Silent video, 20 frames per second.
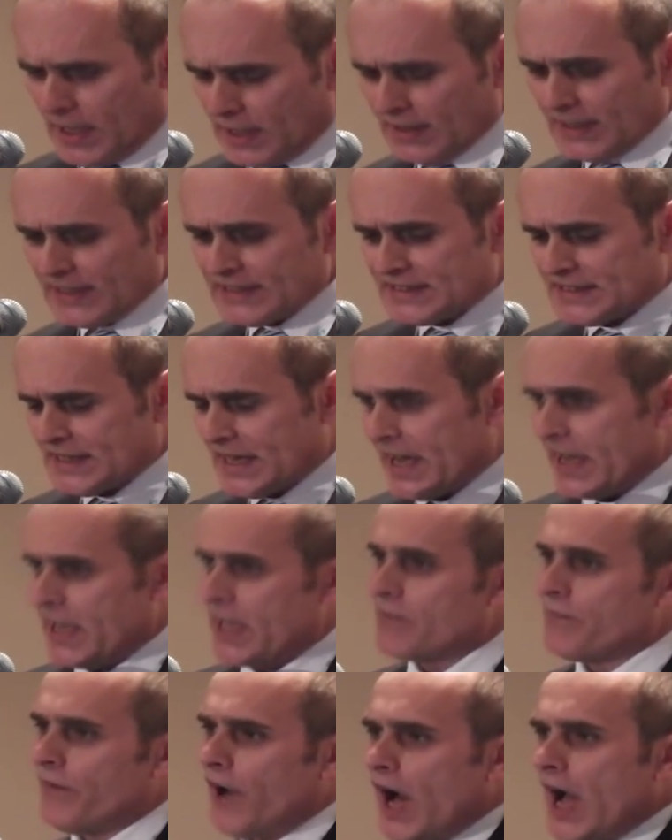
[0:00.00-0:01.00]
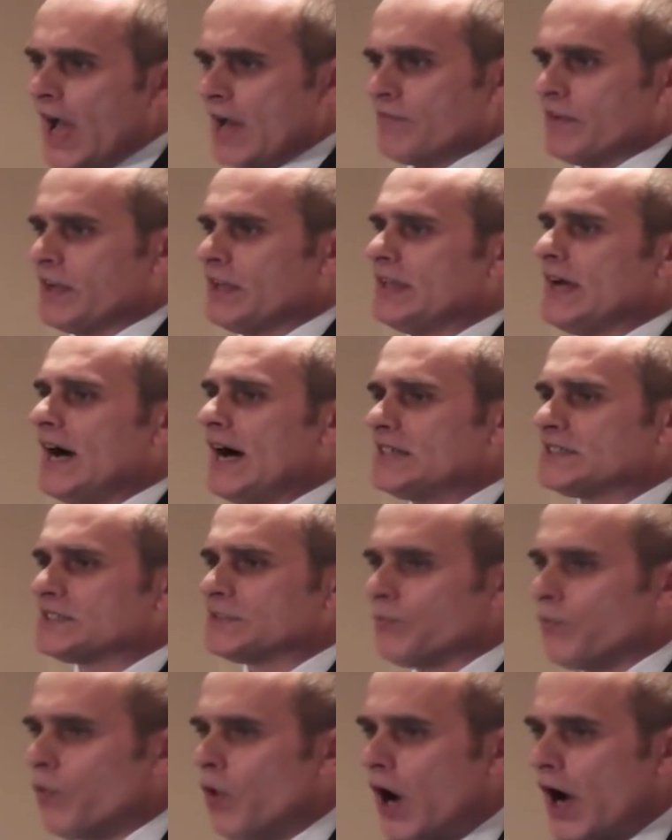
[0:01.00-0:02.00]
let's say if I have a glass
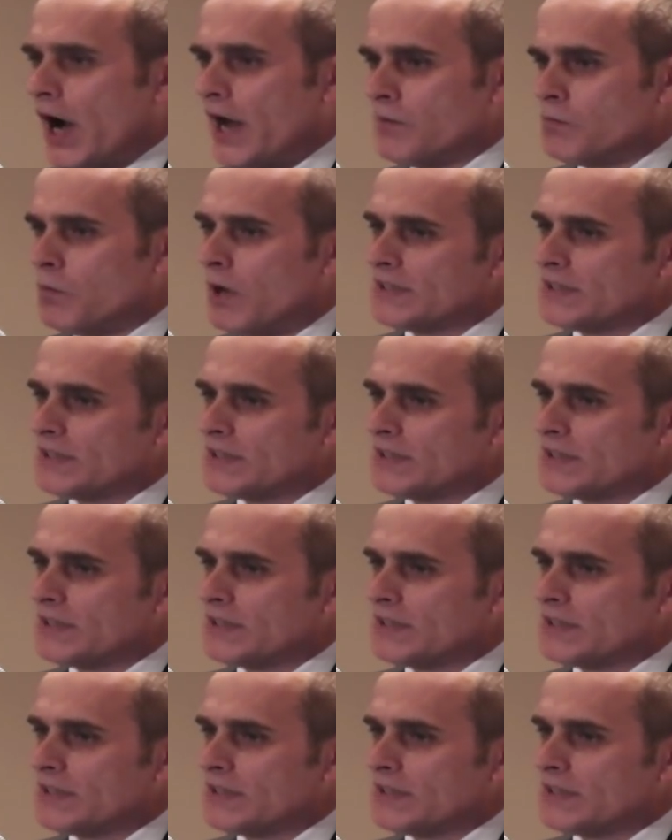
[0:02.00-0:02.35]
of wine